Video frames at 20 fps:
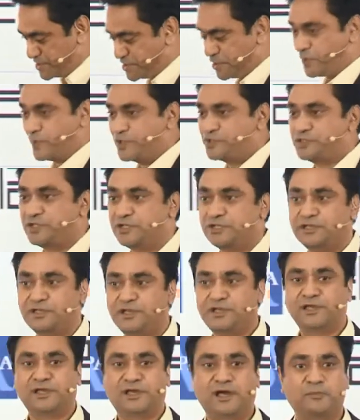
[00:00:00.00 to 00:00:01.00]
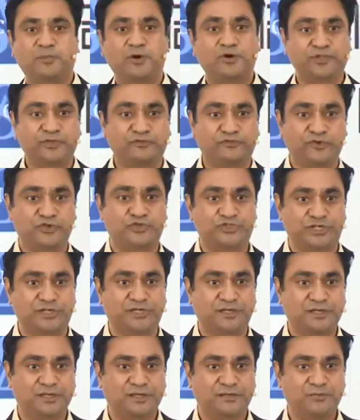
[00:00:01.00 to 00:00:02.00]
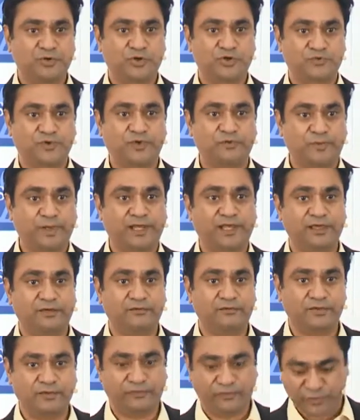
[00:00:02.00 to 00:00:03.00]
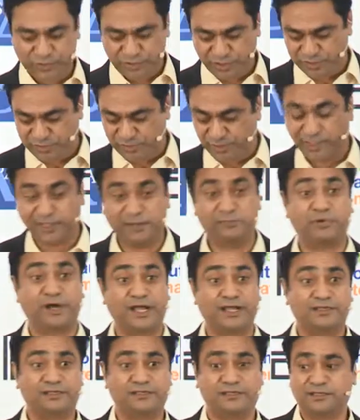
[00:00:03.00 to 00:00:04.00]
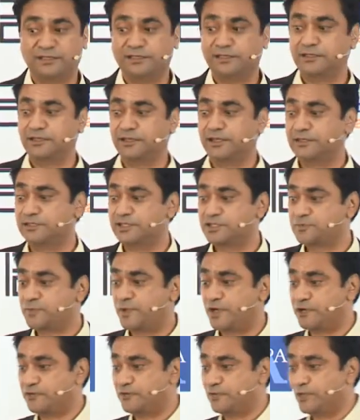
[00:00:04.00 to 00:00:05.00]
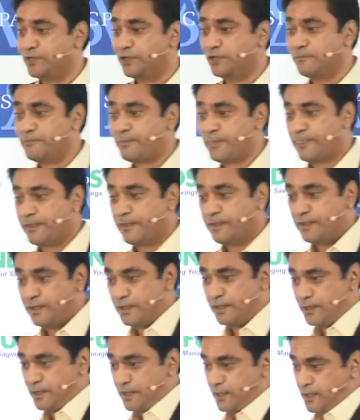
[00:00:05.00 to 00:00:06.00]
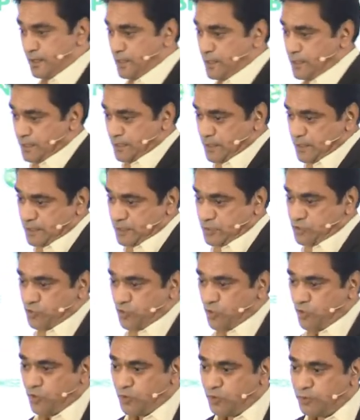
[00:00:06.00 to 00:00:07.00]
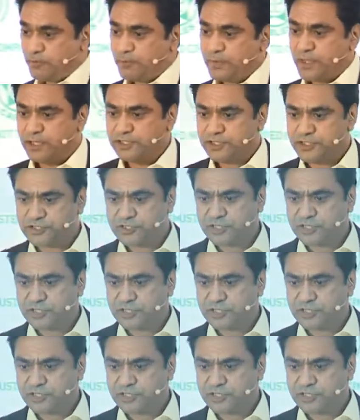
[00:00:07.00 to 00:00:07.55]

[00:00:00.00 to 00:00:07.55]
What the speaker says: the question about the future, because we believe the future is really bright in this part of the world. So I'll just